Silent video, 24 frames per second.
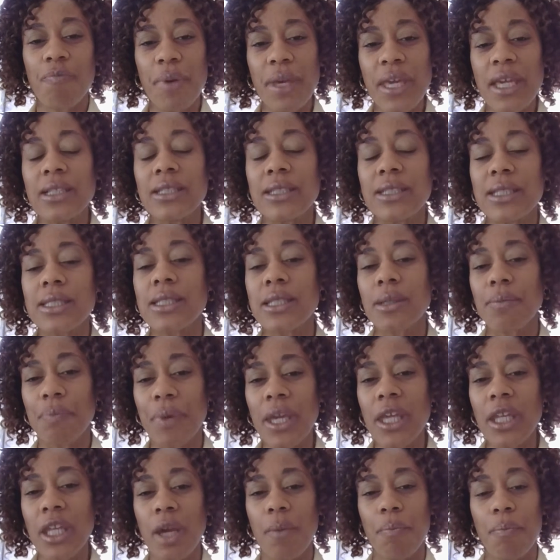being
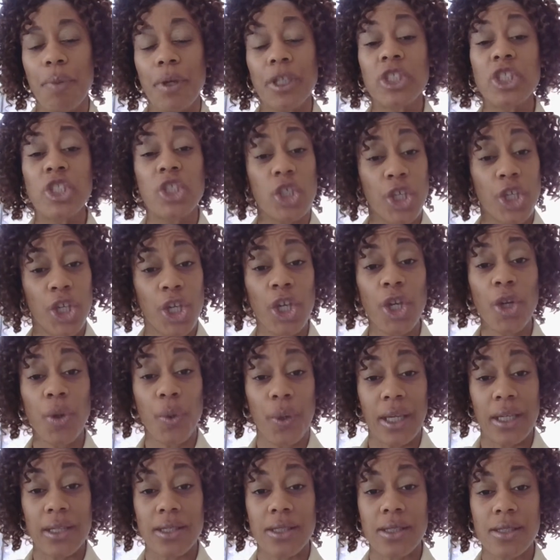disobedient, but just
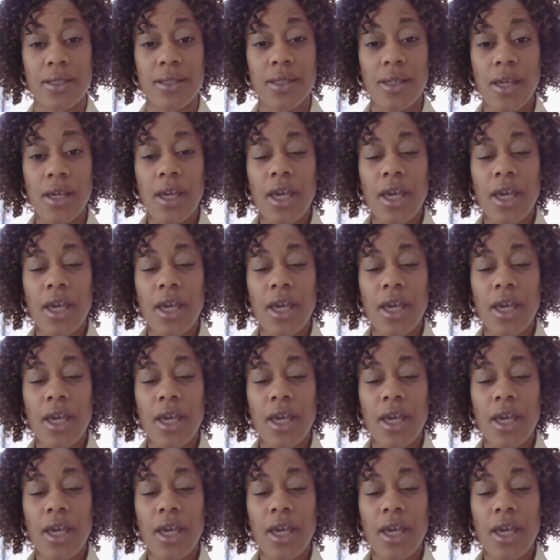curious.